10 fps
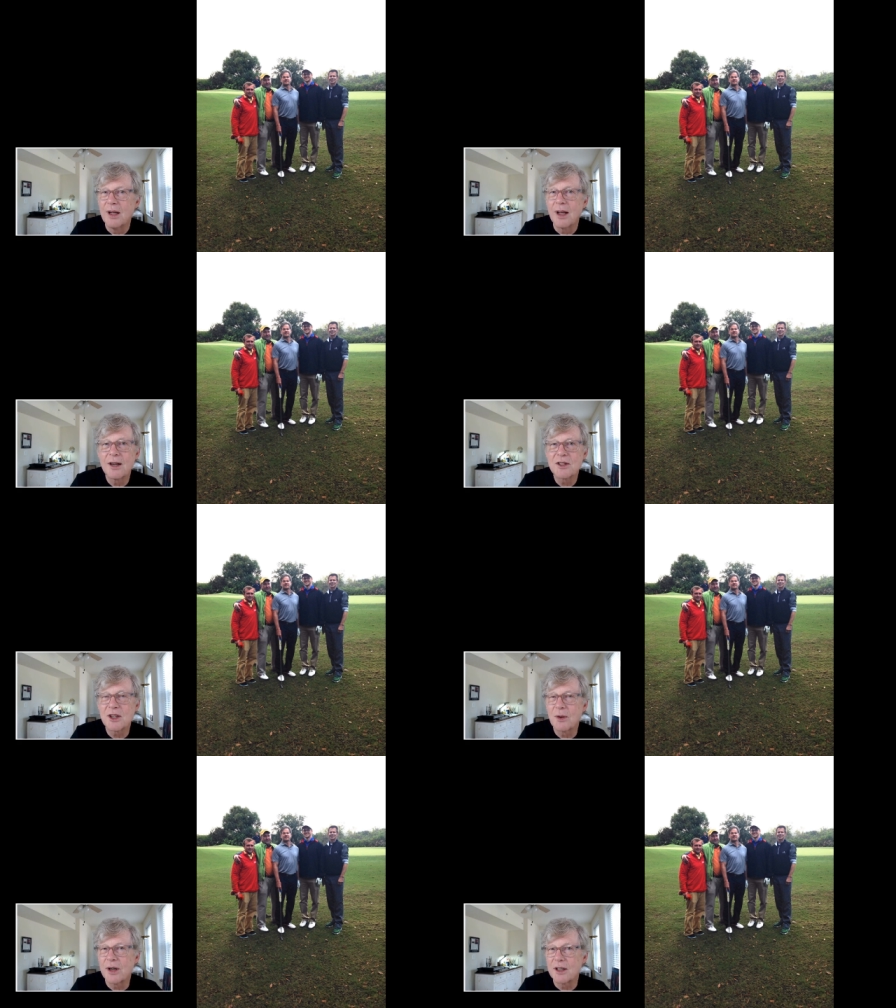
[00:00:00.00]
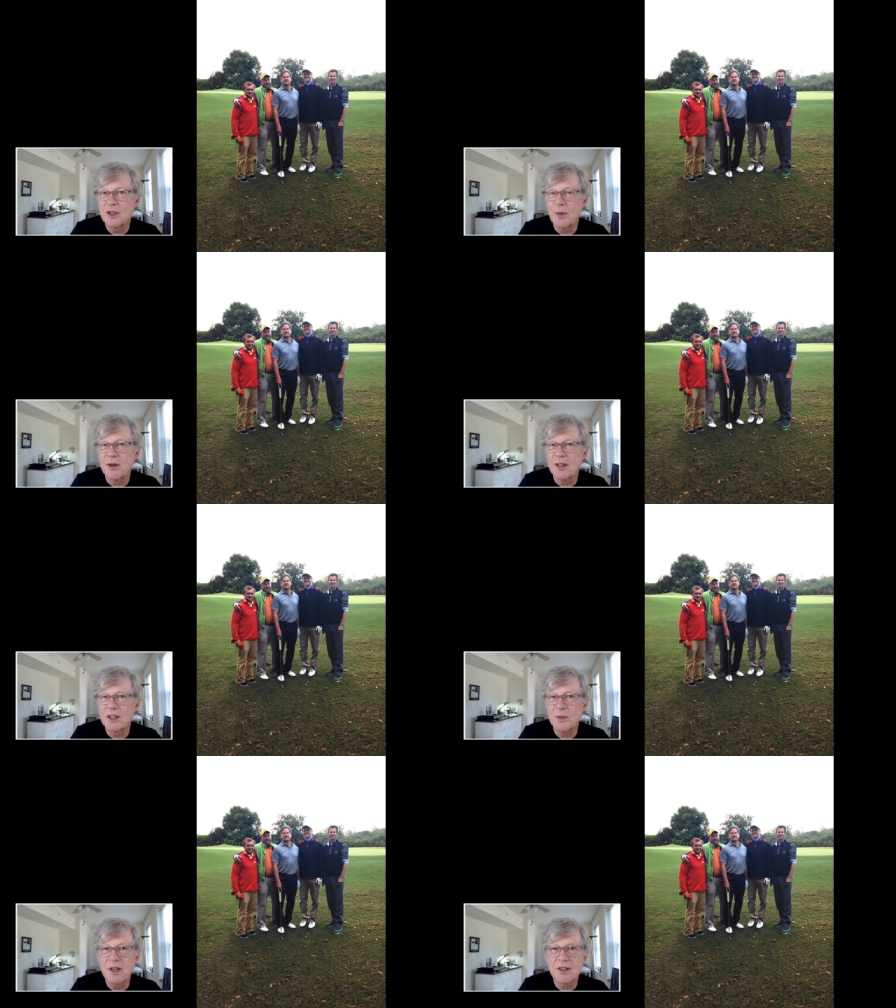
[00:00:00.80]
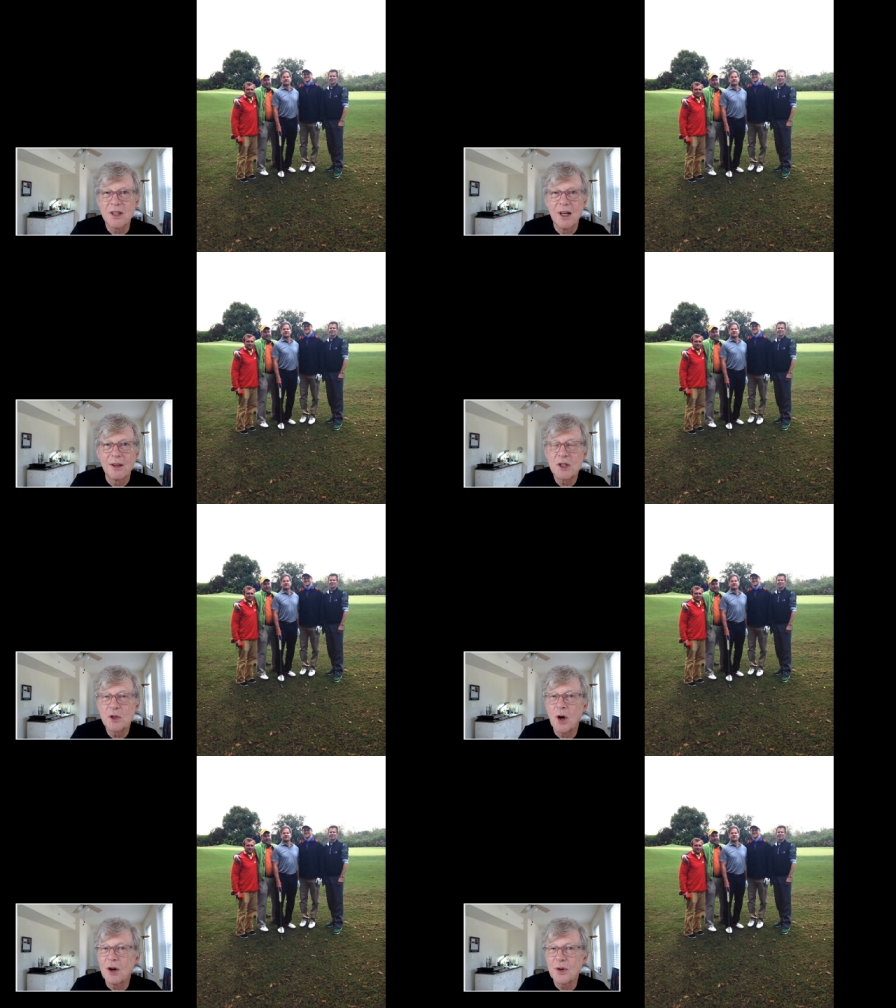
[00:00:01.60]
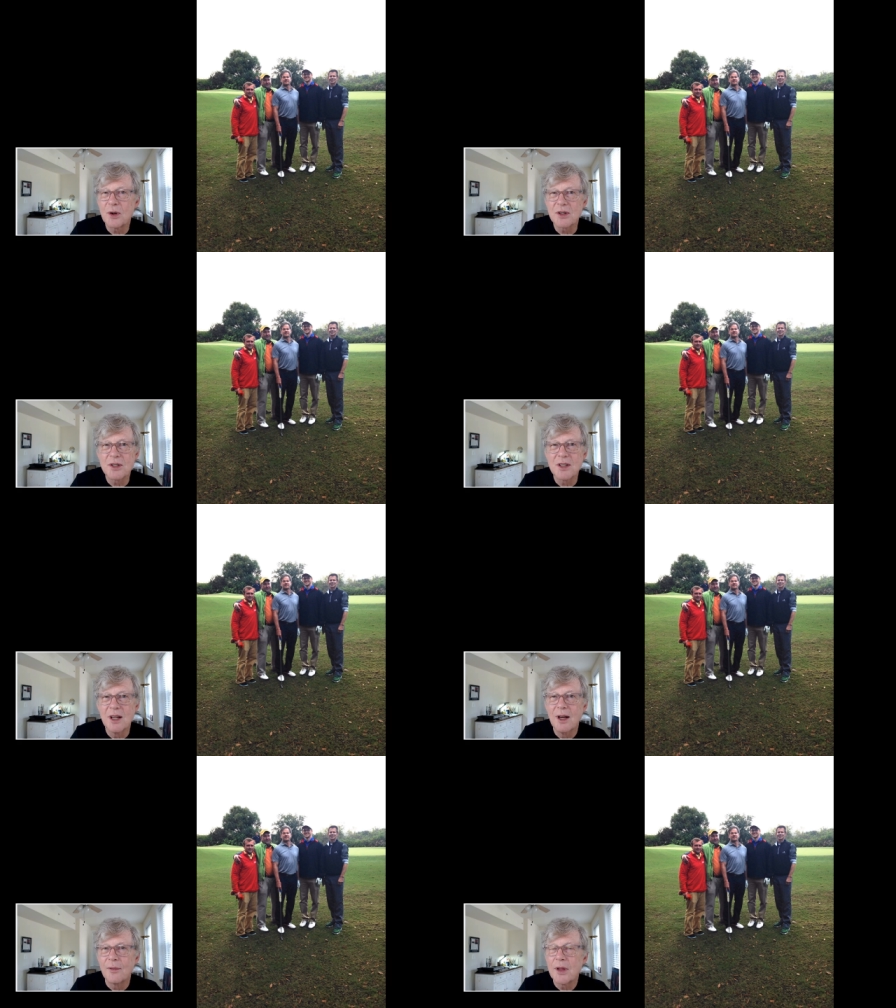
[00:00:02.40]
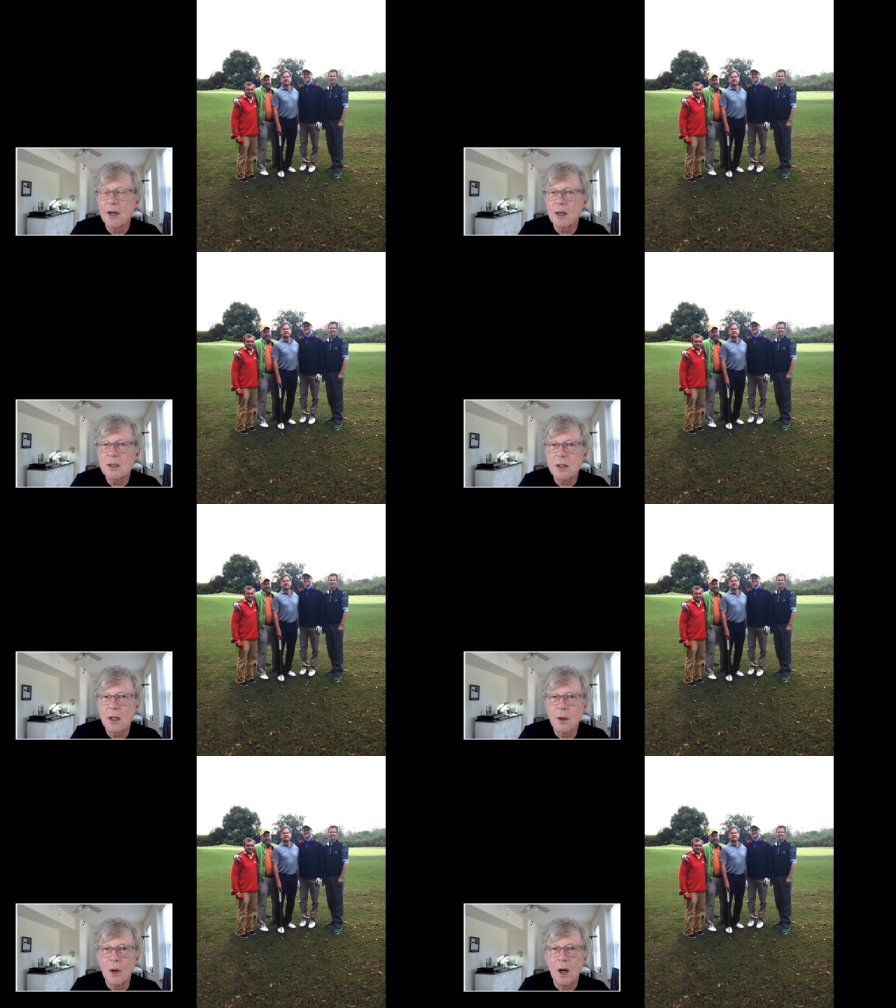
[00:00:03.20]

and it's a great experience because these golf courses they are so